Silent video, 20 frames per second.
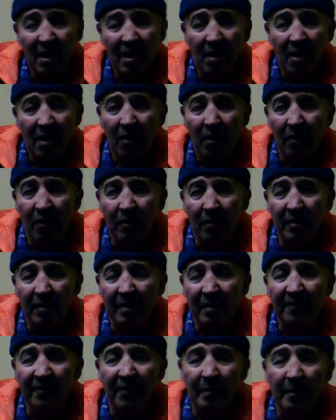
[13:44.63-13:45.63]
or
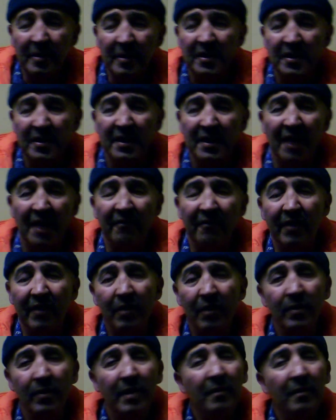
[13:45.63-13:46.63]
information that we
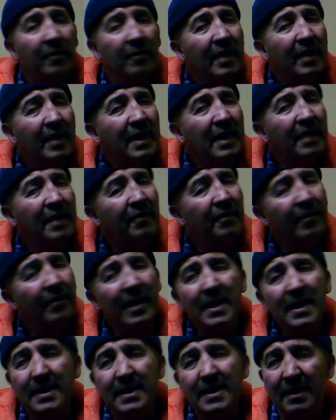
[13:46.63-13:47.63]
couldn't really
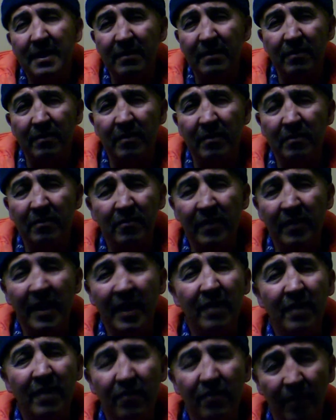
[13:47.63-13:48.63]
reason to
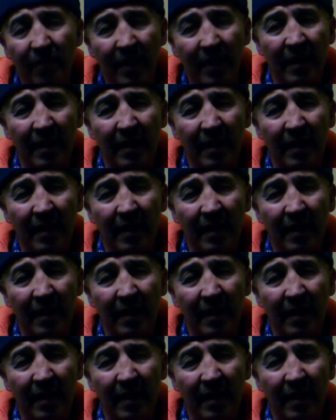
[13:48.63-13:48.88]
get to it,